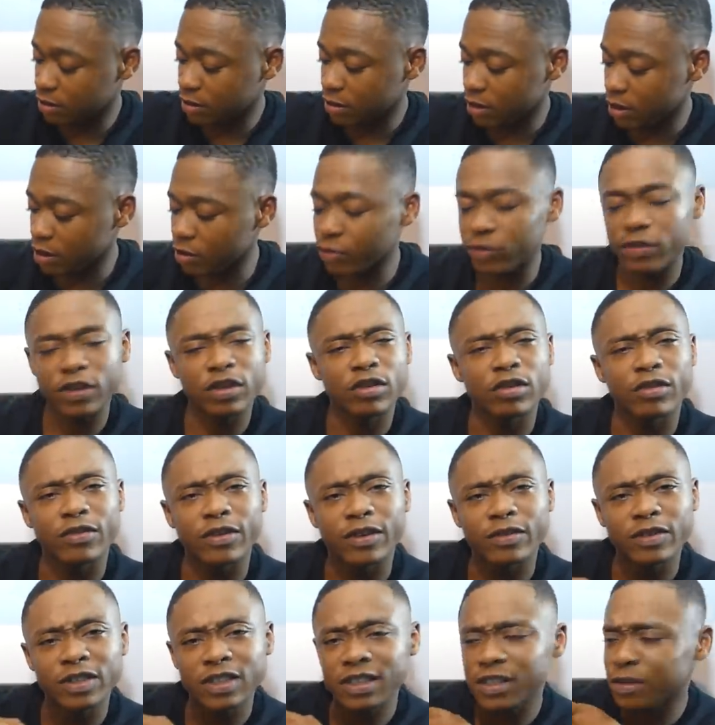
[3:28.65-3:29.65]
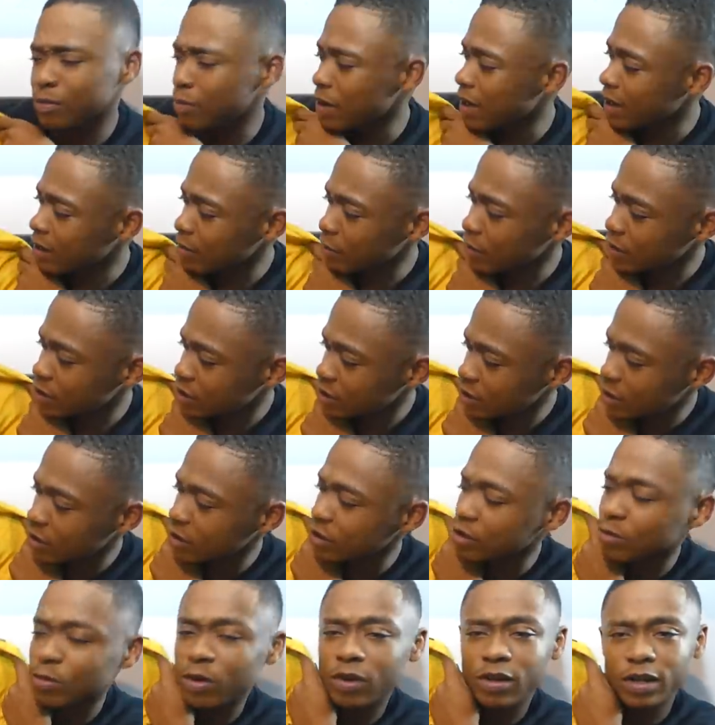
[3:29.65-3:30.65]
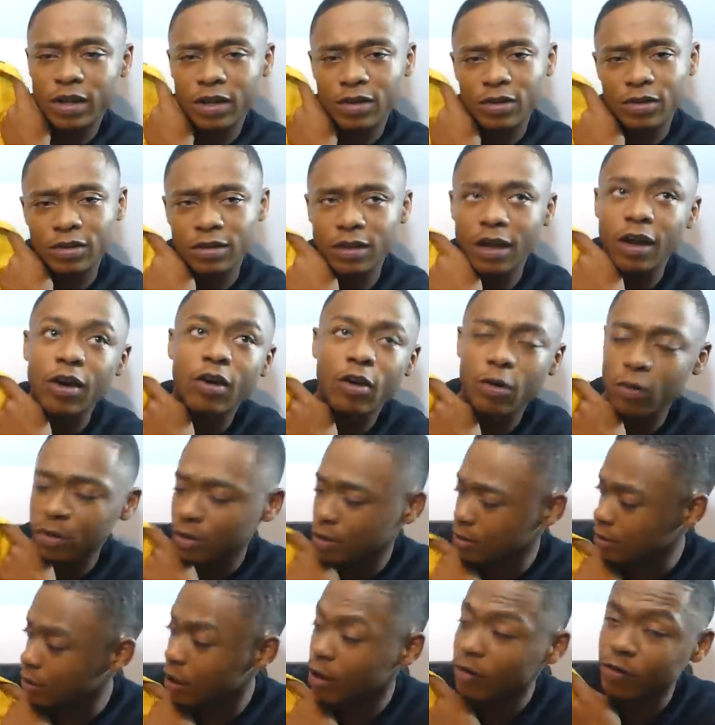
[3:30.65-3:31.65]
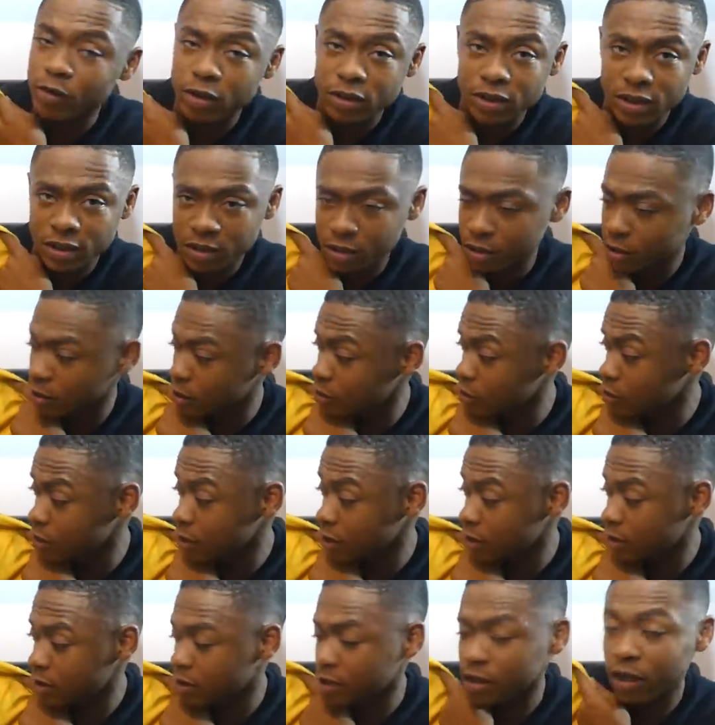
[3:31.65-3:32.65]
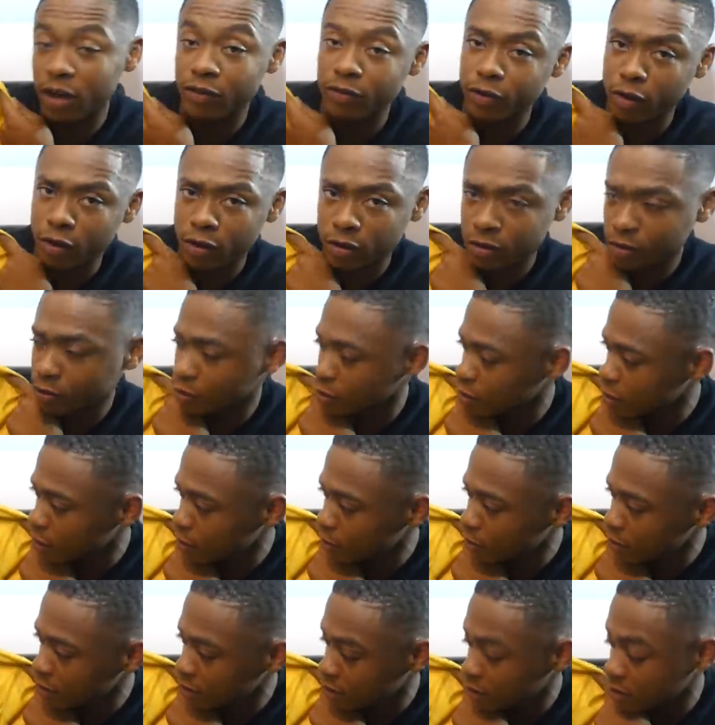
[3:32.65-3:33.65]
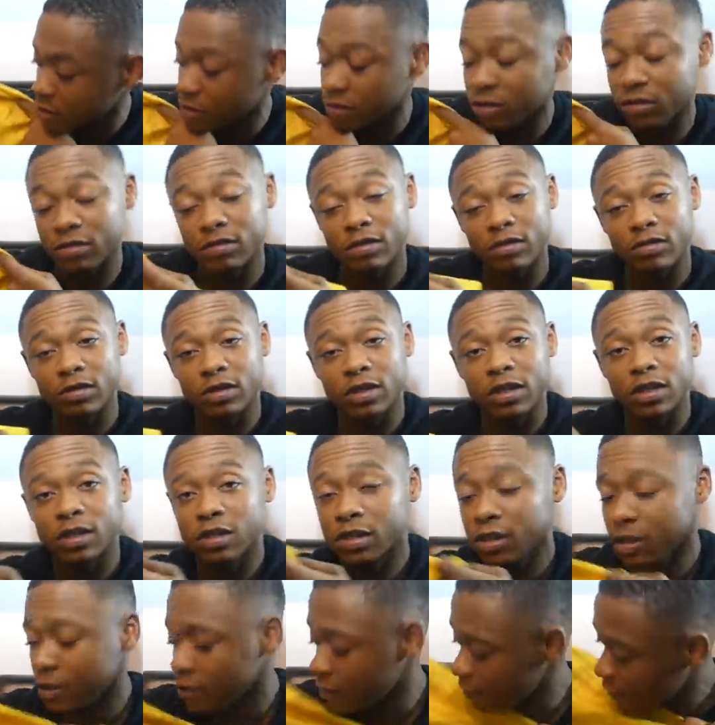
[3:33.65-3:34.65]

I don't think you've ever seen the back of my shirt as well. Yeah, I got one. The other one says Deluded, the other Arsenal shirt, but it's just, you know, DG.